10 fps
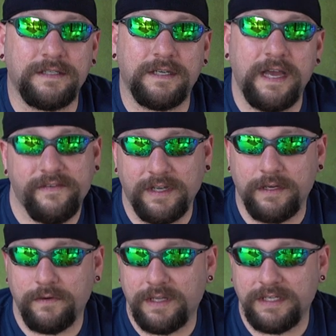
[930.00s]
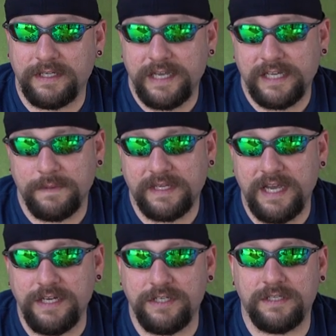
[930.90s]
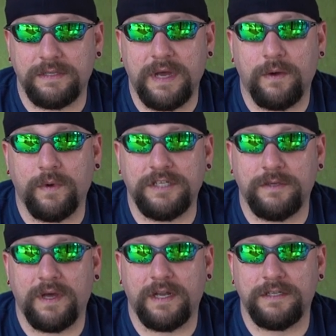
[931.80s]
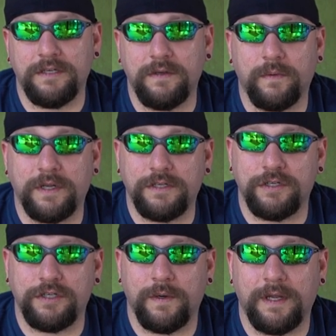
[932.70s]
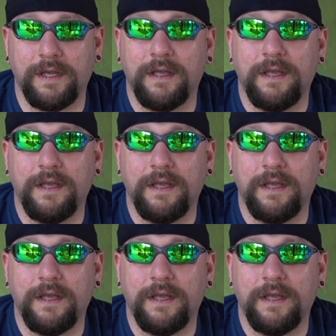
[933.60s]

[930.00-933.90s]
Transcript: having unrealistic expectations about what you want to do to what you're shooting,